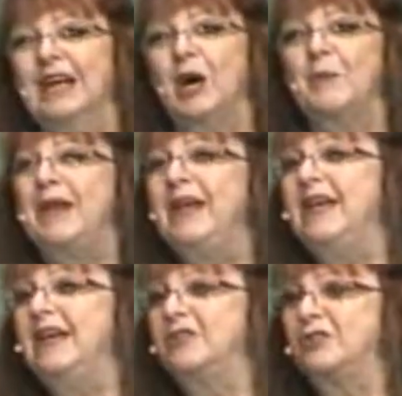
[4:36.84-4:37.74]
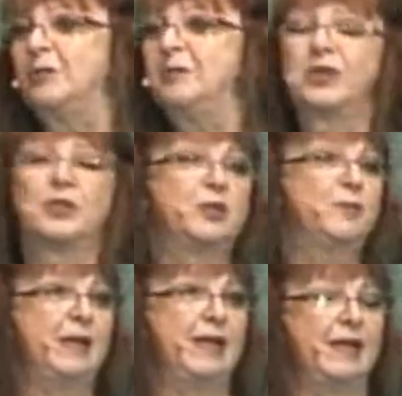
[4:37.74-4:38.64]
But he assumes her to
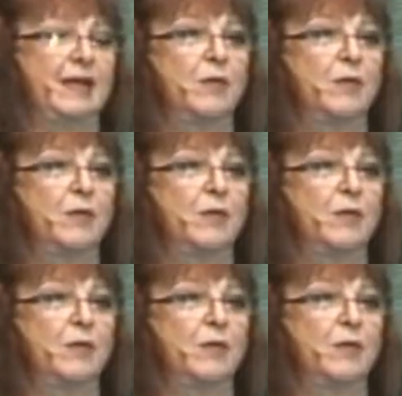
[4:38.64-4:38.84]
be